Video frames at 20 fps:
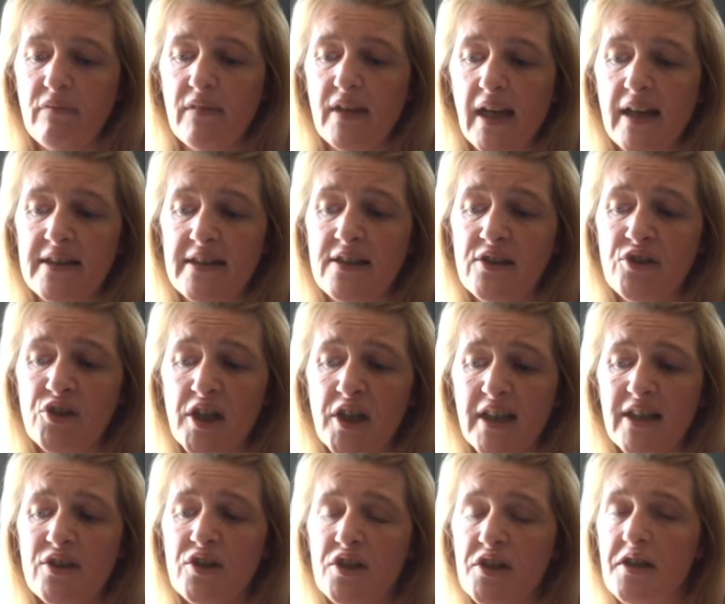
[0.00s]
and you're
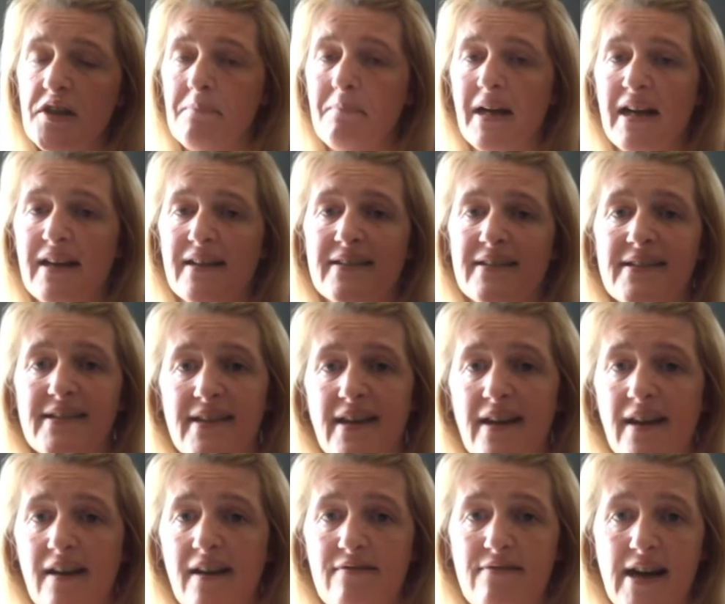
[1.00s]
changing your
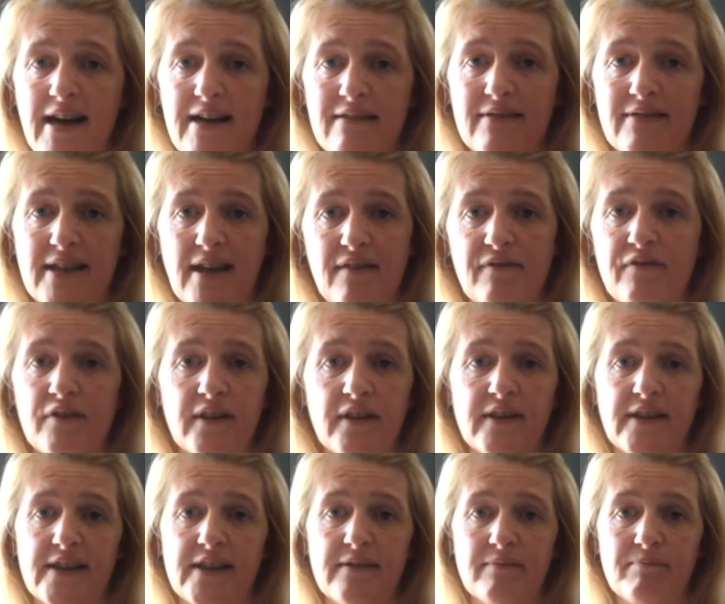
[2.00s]
mindset around
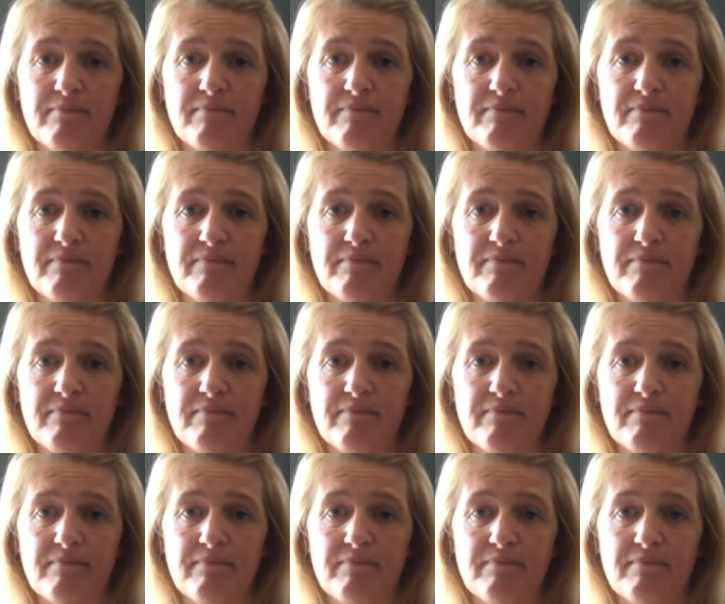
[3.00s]
everything.